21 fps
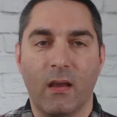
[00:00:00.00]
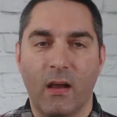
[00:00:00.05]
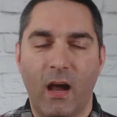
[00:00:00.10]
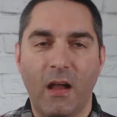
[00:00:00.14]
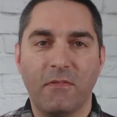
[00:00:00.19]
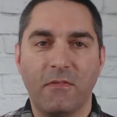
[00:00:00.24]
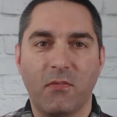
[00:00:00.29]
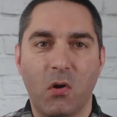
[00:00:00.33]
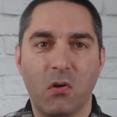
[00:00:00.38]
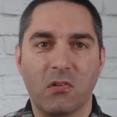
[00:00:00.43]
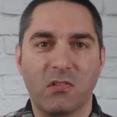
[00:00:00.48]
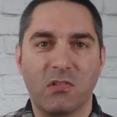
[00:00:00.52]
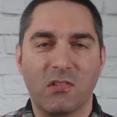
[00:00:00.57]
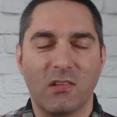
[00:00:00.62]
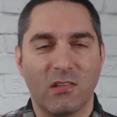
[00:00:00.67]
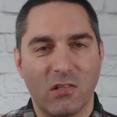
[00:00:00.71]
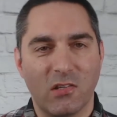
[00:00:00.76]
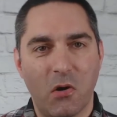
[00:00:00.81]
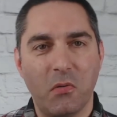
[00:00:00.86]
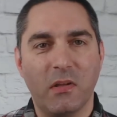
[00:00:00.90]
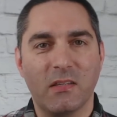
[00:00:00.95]
Hi folks,
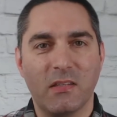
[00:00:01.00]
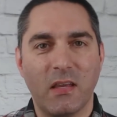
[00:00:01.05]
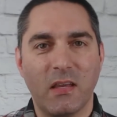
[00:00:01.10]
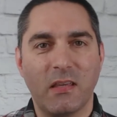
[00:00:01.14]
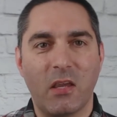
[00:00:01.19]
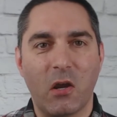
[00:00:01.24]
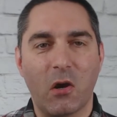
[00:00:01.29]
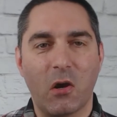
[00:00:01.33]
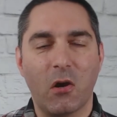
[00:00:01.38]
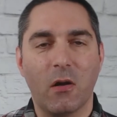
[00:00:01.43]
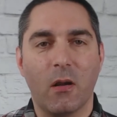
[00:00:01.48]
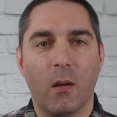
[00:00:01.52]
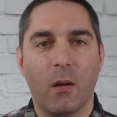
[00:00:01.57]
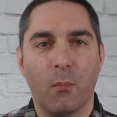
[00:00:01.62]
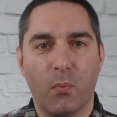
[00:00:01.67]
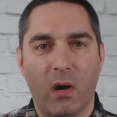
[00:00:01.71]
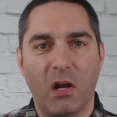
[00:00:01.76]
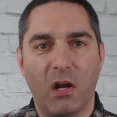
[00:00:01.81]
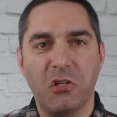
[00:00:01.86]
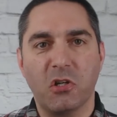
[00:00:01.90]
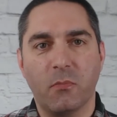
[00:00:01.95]
Tony Zink here,
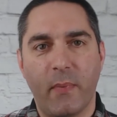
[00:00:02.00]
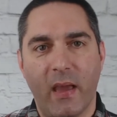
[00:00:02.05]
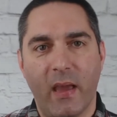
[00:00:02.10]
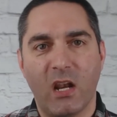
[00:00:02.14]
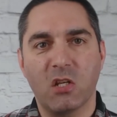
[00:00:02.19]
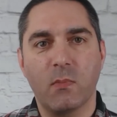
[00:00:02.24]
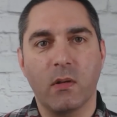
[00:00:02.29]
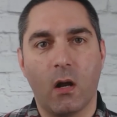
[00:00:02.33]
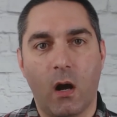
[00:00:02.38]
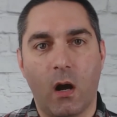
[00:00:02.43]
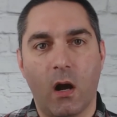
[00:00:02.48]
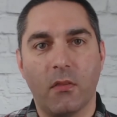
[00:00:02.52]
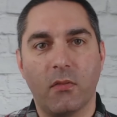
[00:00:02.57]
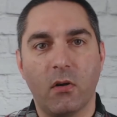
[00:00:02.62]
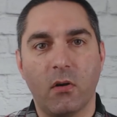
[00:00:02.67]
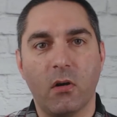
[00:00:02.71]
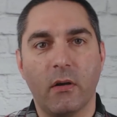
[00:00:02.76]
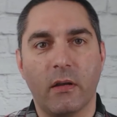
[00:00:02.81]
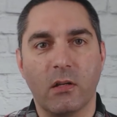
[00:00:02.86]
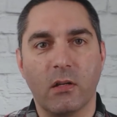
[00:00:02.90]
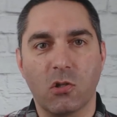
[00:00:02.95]
project management
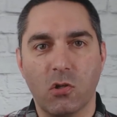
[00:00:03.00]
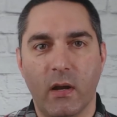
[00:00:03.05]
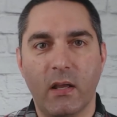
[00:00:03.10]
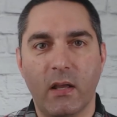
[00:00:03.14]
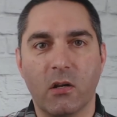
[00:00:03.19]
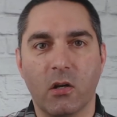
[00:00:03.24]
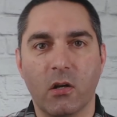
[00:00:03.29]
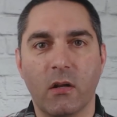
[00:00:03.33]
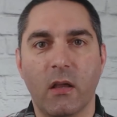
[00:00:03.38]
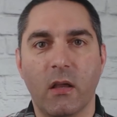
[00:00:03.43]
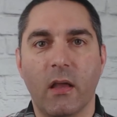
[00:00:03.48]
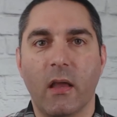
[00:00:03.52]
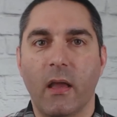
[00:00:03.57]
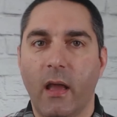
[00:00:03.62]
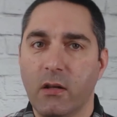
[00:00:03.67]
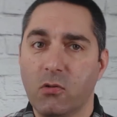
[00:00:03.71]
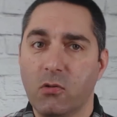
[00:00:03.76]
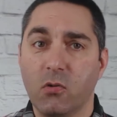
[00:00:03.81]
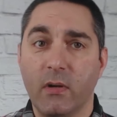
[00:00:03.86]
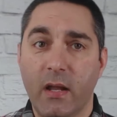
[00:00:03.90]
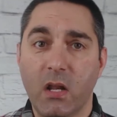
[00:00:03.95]
author and trainer
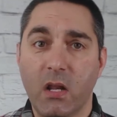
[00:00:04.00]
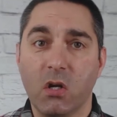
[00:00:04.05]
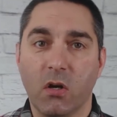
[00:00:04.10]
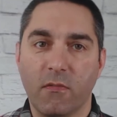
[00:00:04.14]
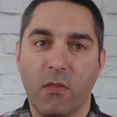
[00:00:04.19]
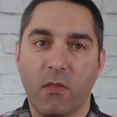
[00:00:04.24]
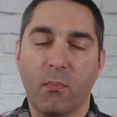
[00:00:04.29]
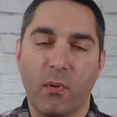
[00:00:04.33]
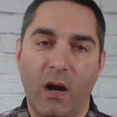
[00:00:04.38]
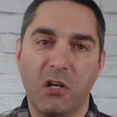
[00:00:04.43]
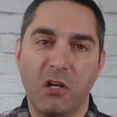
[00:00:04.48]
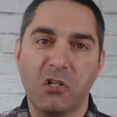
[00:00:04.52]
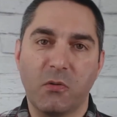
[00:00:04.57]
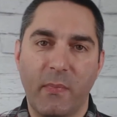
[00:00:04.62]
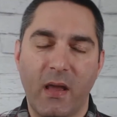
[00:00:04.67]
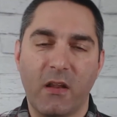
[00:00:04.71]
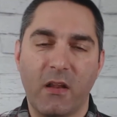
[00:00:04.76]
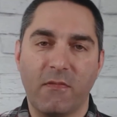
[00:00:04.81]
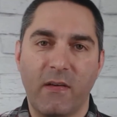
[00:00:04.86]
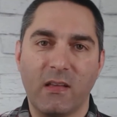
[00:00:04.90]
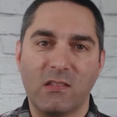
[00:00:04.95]
and creator of the Project
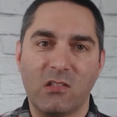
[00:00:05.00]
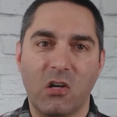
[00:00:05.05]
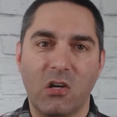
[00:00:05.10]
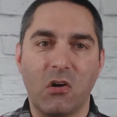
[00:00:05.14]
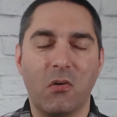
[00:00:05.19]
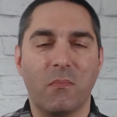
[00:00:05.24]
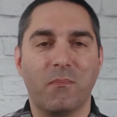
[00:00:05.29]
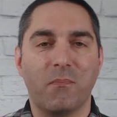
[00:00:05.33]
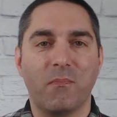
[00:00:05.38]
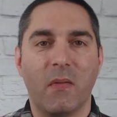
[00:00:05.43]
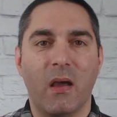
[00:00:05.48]
Manifesto.